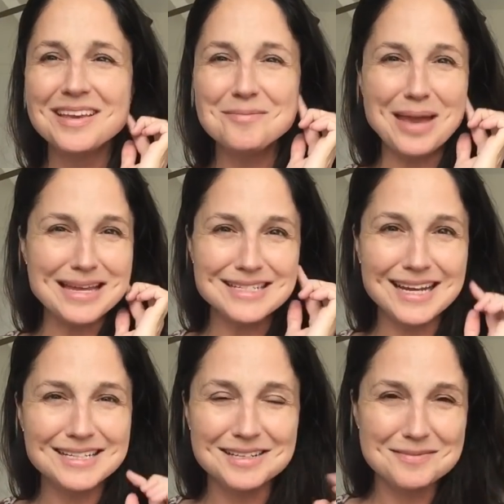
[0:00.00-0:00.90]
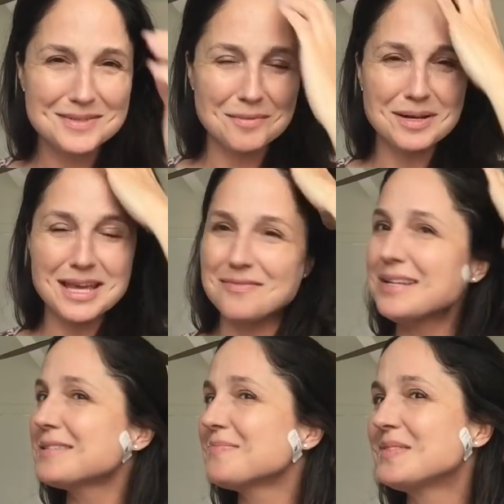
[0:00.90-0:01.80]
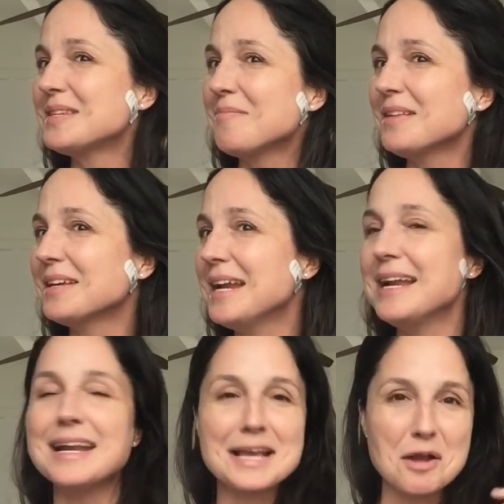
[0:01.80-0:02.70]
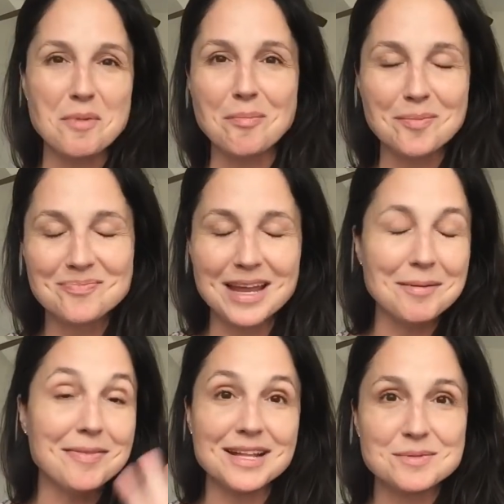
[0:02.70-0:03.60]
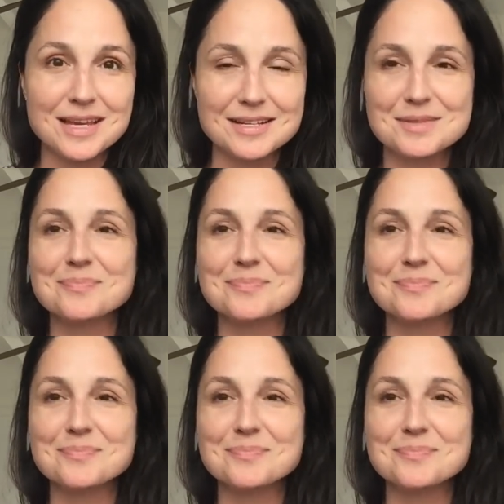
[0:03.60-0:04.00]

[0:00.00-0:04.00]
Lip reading: Band-Aid someone gave us. Something Canadian, I can't remember. Anyway, that's what that is.